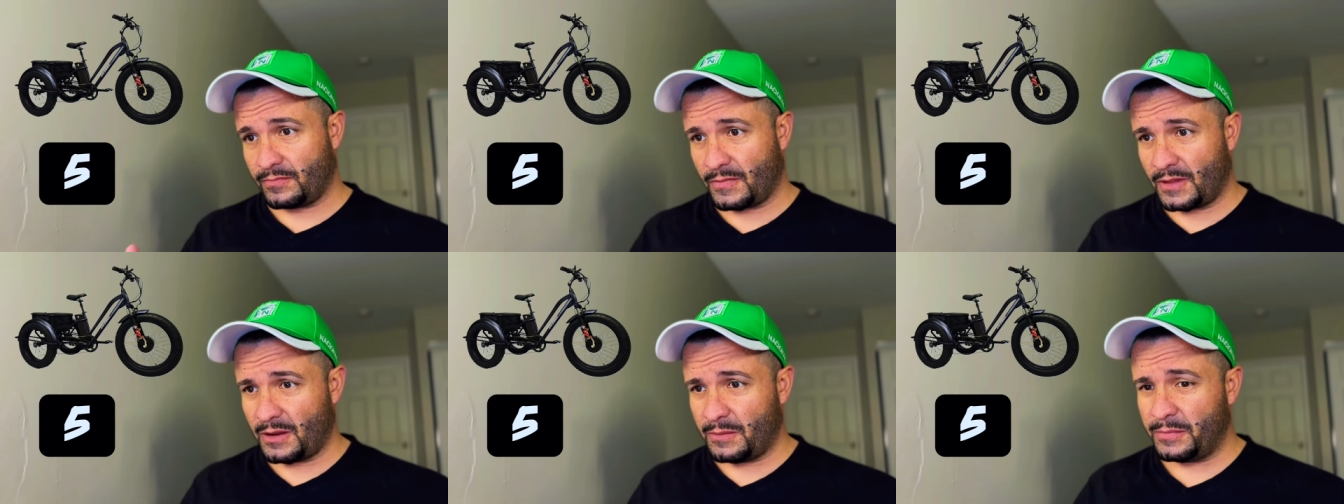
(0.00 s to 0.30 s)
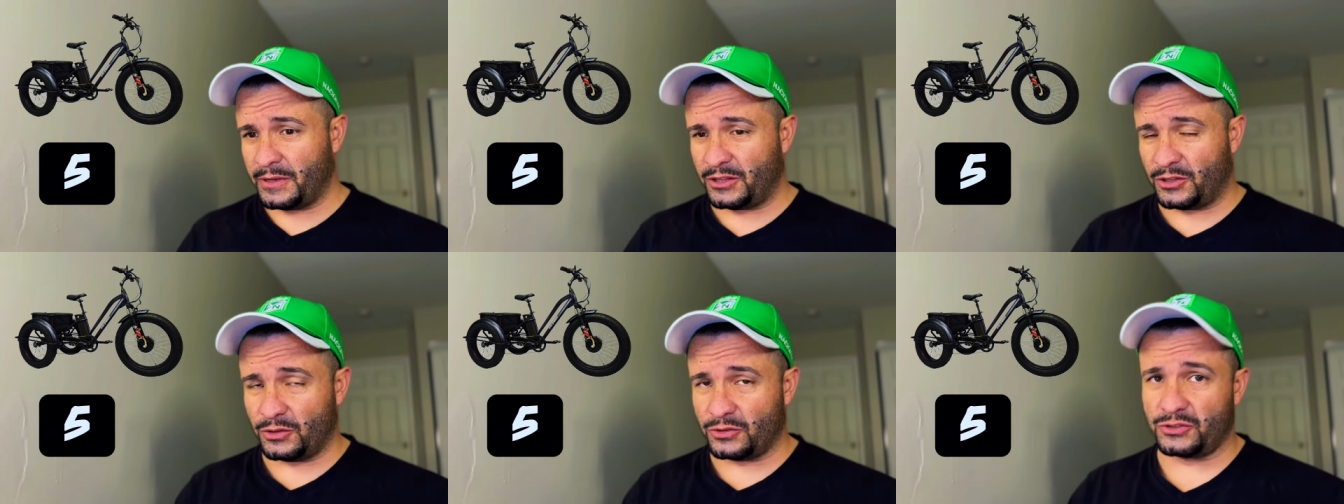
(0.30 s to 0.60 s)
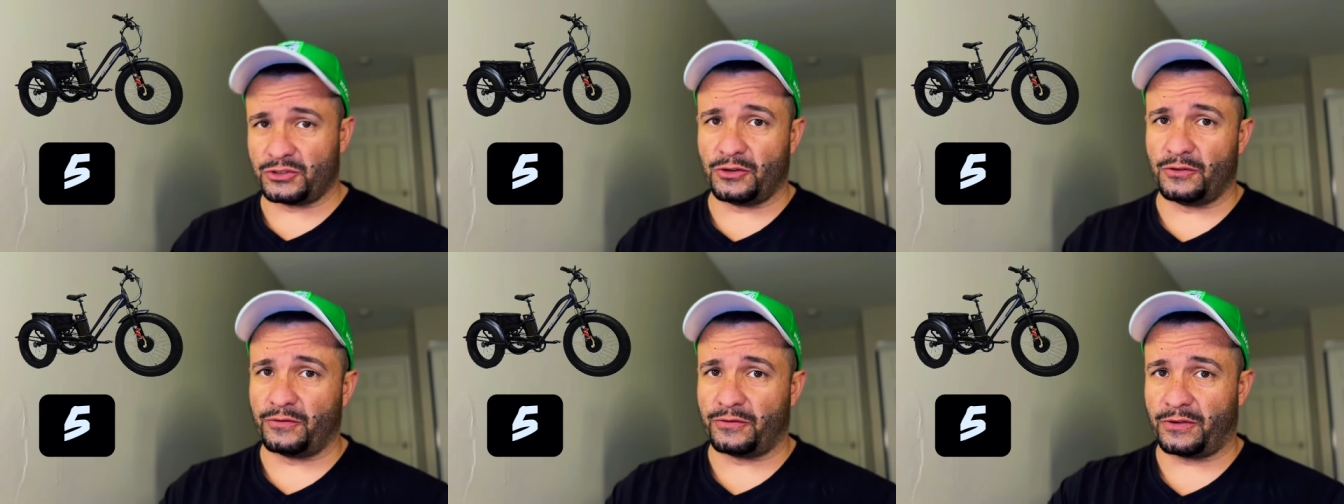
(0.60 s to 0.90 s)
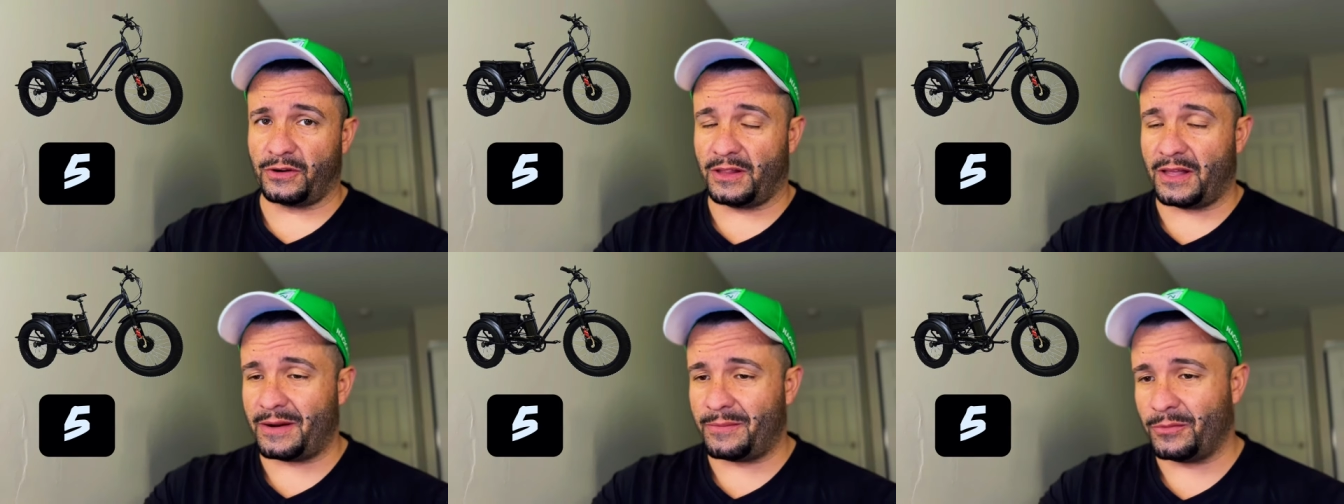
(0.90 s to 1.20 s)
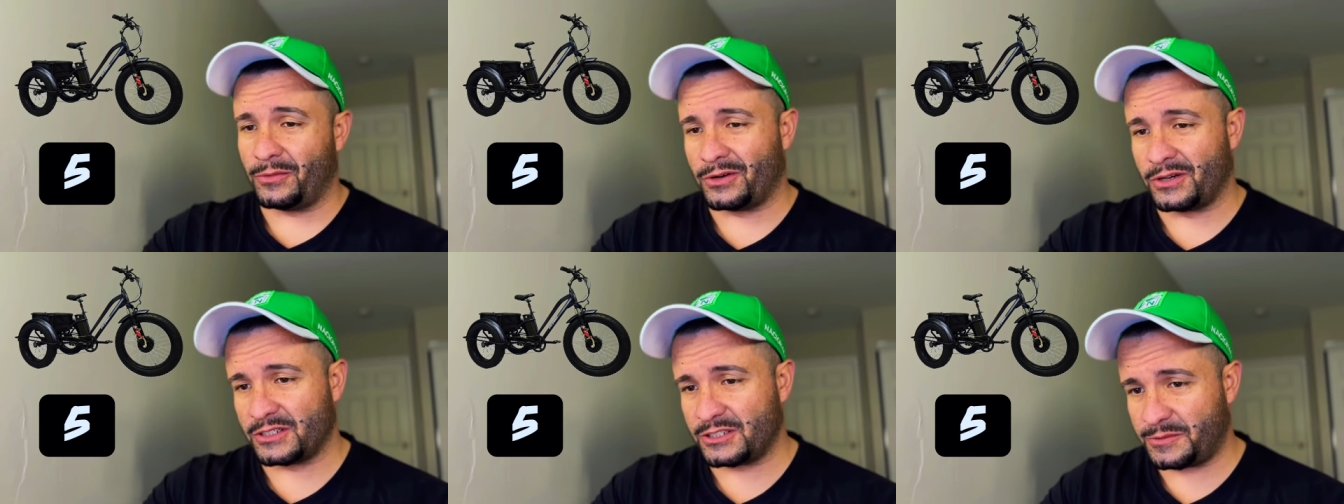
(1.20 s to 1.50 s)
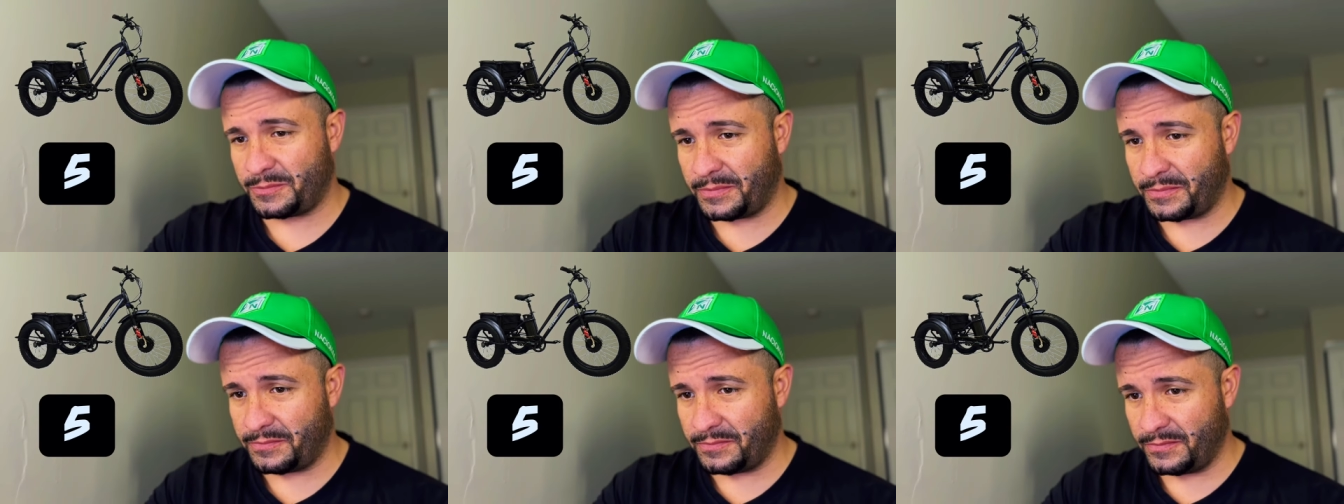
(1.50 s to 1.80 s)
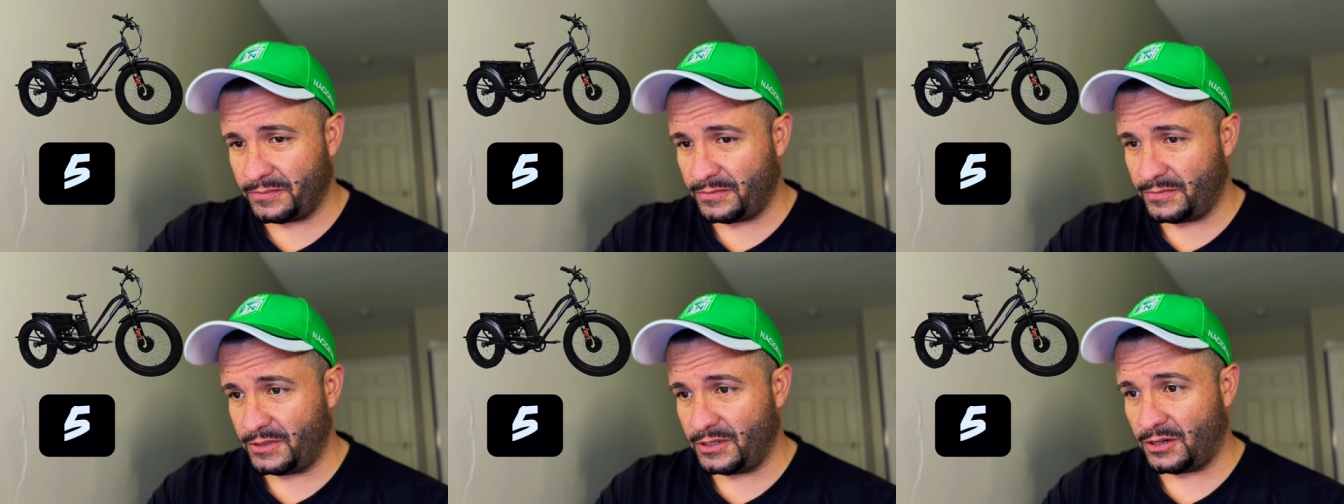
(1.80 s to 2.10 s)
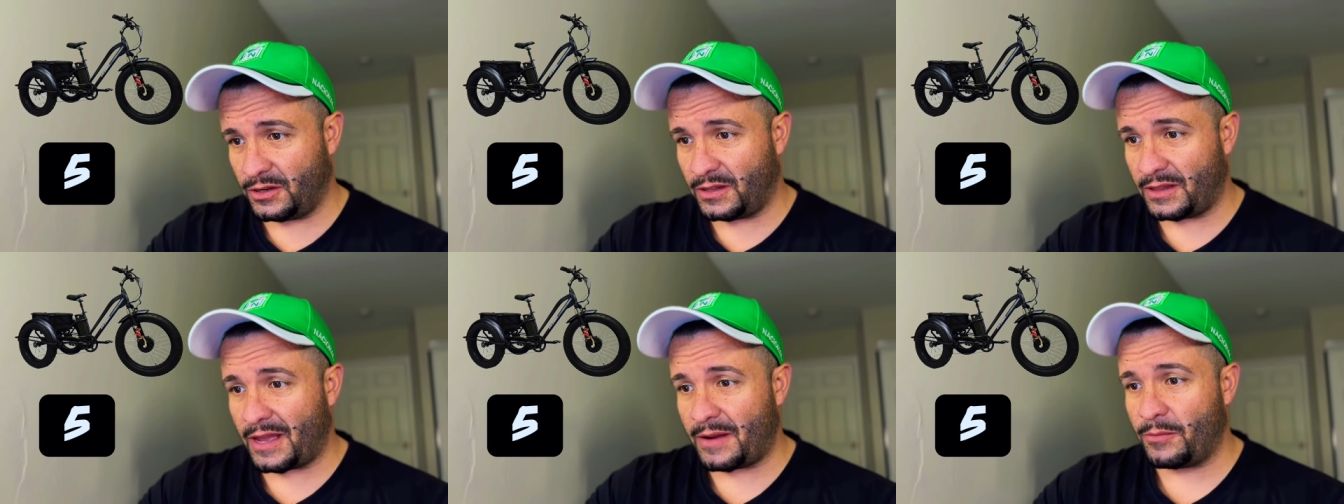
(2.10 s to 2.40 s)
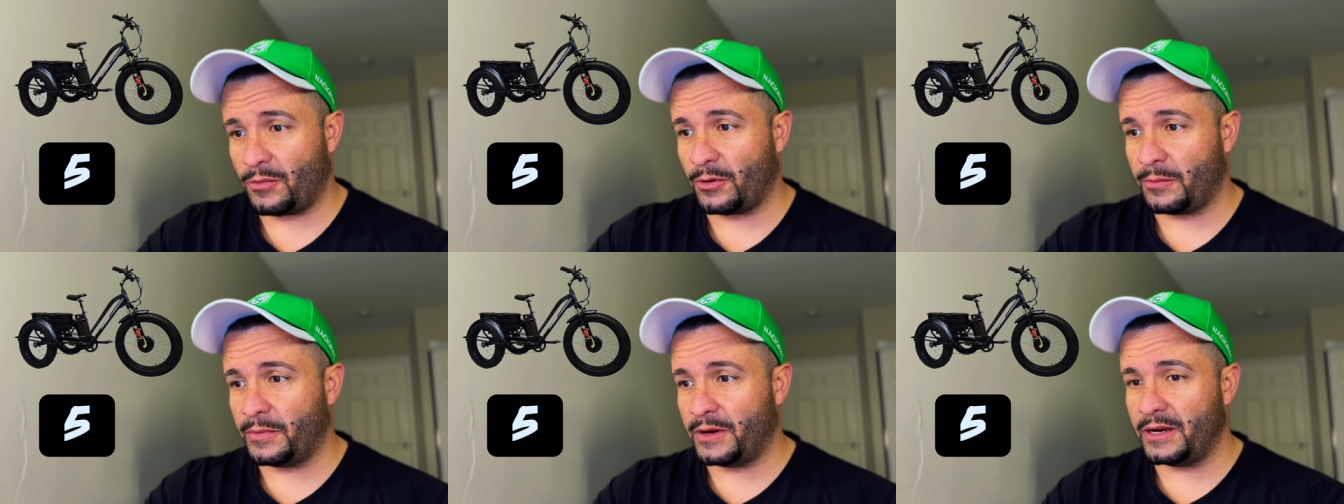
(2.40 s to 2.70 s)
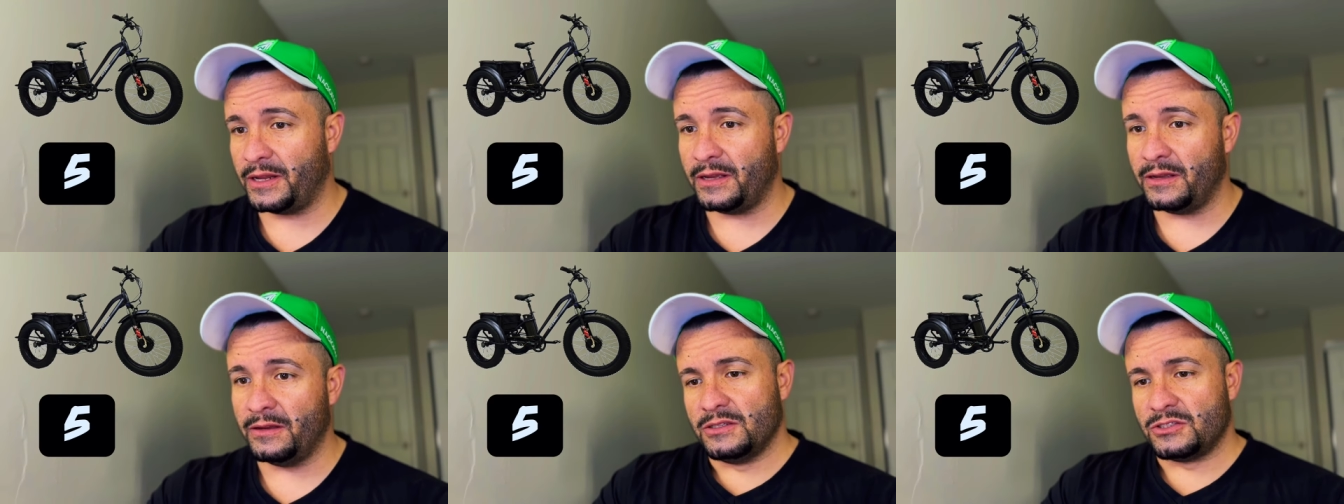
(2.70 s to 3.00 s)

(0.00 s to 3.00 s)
But those go for a lot more, you know, a lot more money.